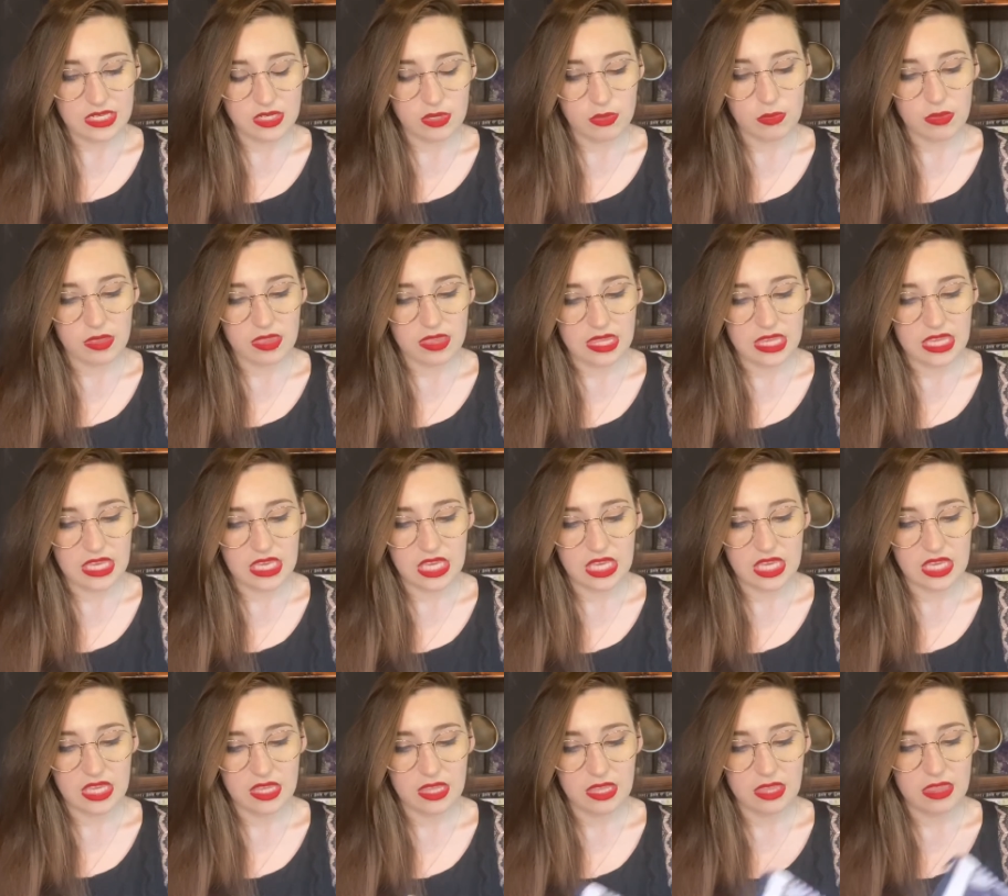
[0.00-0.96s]
think
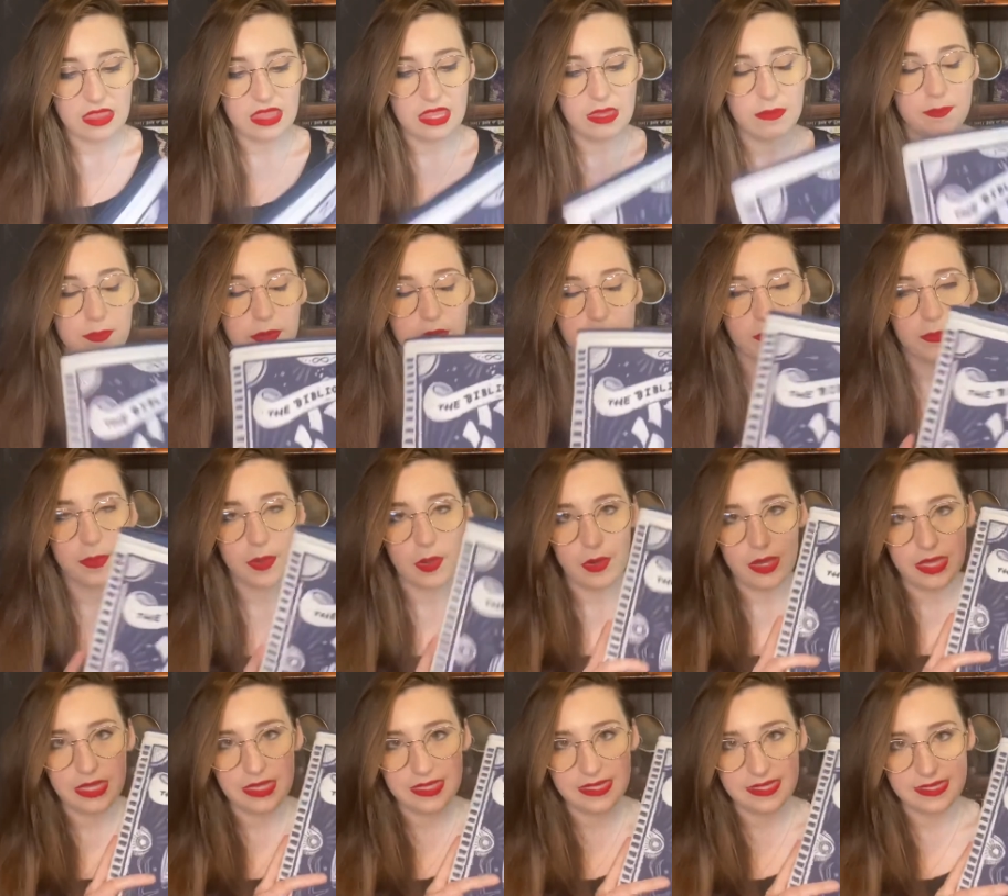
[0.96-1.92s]
the Book Beau
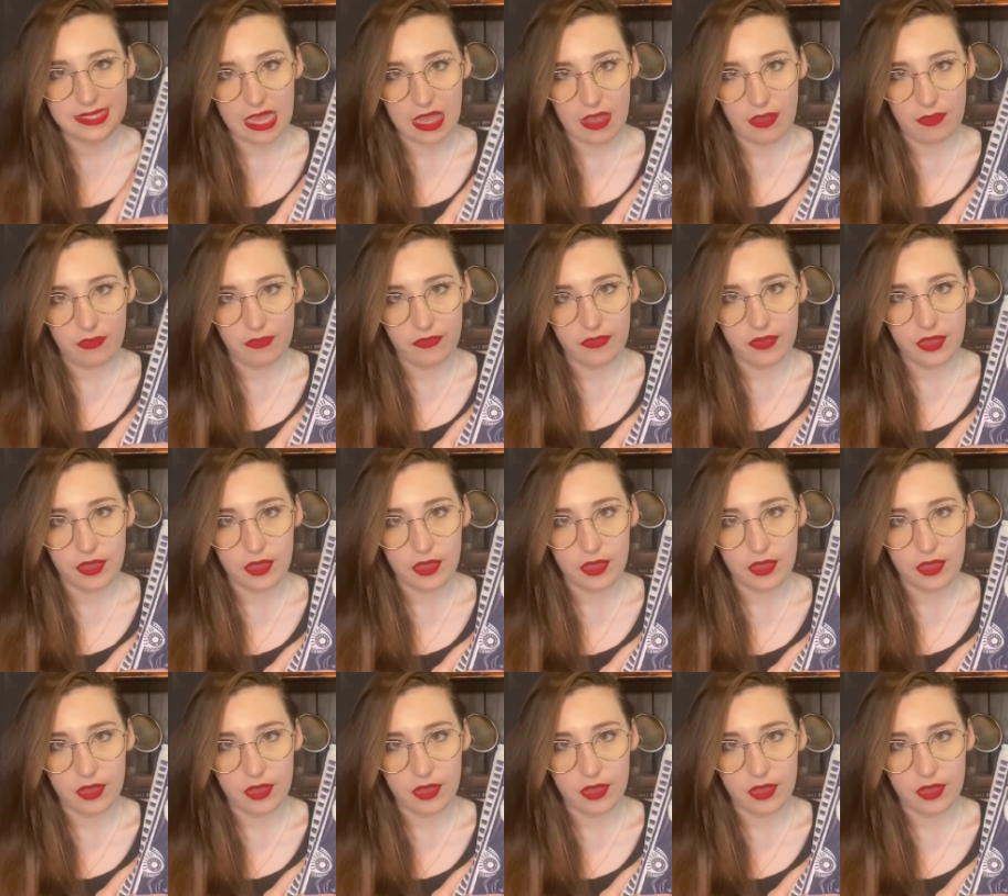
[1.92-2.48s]
itself